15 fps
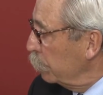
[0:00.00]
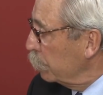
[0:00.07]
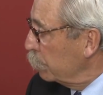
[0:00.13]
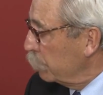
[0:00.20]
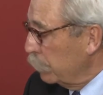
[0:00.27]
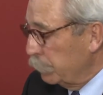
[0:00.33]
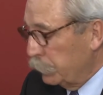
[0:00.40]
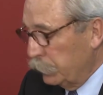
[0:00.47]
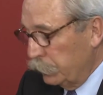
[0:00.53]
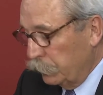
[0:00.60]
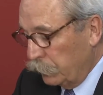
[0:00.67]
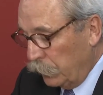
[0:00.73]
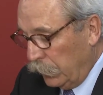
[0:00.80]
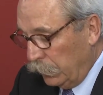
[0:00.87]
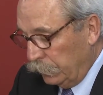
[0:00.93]
prescription
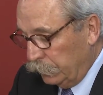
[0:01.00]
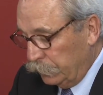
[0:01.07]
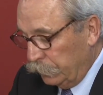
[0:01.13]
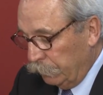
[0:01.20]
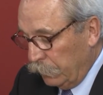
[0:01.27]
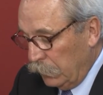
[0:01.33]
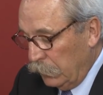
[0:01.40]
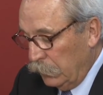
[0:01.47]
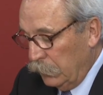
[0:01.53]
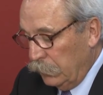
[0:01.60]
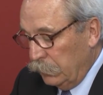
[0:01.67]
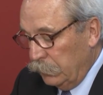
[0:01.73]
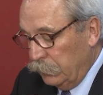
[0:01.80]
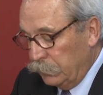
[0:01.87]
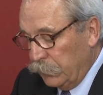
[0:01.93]
drugs
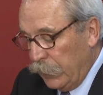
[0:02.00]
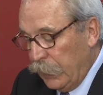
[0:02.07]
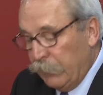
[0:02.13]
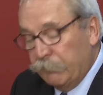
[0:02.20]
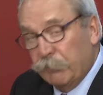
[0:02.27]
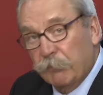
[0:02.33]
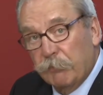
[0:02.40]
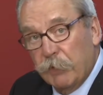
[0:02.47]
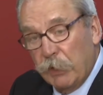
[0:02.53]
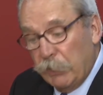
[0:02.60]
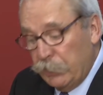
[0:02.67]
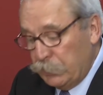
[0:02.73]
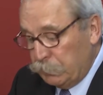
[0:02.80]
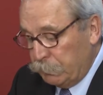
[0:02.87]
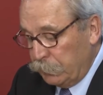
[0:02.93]
designed for
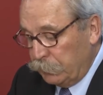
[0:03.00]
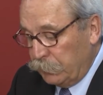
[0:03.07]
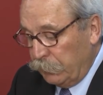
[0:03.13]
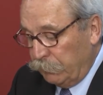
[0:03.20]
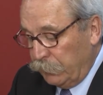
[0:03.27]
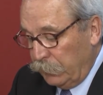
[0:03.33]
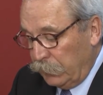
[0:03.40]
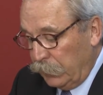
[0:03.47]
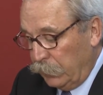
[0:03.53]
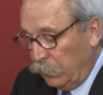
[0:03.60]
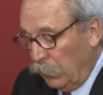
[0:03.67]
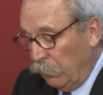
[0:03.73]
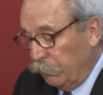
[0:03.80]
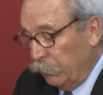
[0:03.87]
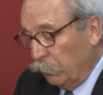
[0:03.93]
very specific and
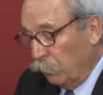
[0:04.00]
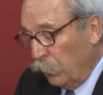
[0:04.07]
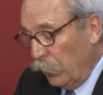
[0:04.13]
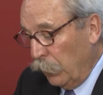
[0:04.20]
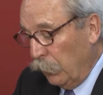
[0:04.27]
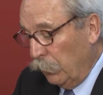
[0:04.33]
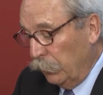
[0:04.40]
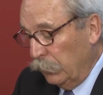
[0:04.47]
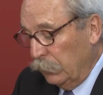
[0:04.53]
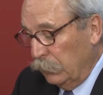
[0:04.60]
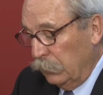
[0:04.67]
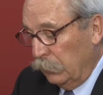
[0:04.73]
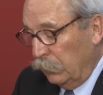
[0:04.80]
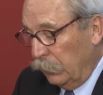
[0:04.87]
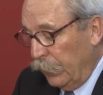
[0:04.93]
often rare
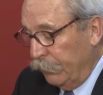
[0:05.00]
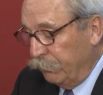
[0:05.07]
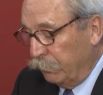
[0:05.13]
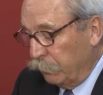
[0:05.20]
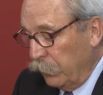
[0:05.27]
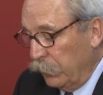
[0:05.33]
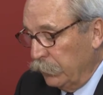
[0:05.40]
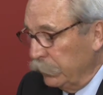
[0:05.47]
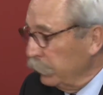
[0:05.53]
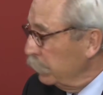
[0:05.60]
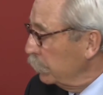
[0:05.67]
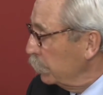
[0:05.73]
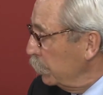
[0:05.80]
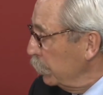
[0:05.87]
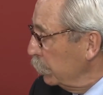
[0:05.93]
life-threatening
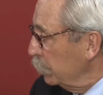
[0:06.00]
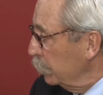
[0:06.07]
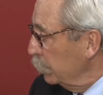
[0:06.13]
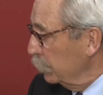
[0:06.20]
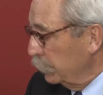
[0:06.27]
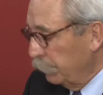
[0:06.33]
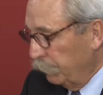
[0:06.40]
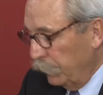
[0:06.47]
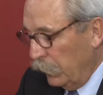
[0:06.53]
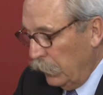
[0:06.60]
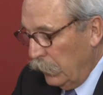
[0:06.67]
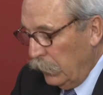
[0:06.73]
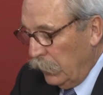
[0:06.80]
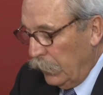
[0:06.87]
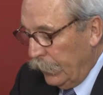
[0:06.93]
diseases,
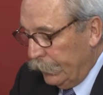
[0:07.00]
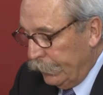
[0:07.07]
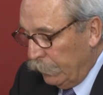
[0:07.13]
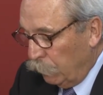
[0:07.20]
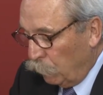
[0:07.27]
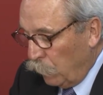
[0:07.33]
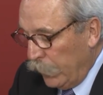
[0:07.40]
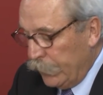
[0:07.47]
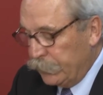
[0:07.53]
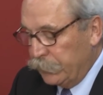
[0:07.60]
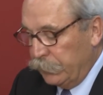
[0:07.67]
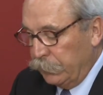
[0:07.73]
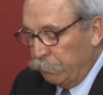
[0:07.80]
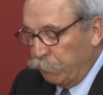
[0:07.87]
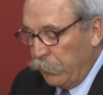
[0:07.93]
and then
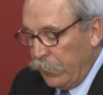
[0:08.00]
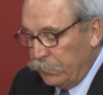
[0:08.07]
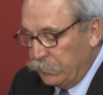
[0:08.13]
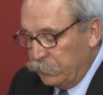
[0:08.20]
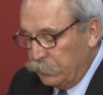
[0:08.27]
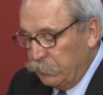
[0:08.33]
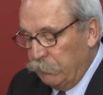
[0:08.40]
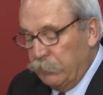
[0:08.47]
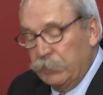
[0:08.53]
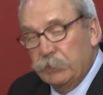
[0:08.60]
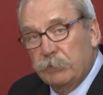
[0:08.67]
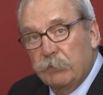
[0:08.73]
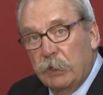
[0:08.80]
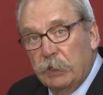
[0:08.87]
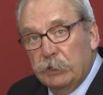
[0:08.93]
raising the prices of
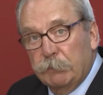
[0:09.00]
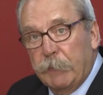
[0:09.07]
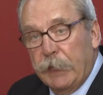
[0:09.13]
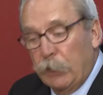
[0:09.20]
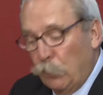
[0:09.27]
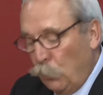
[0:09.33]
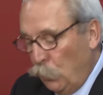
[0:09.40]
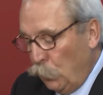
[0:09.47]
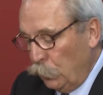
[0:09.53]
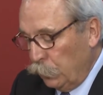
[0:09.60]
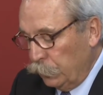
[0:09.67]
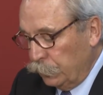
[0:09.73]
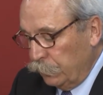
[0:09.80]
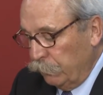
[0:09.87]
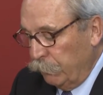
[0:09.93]
these drugs by
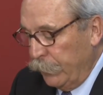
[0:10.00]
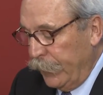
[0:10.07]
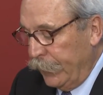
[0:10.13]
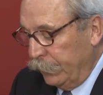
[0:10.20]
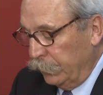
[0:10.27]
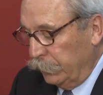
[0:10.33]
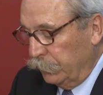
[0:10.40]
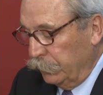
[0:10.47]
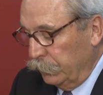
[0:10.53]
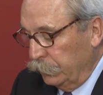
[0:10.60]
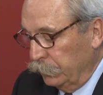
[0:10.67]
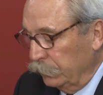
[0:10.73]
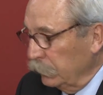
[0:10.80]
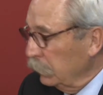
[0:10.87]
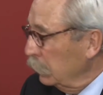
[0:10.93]
orders of
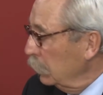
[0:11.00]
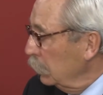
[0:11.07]
magnitude,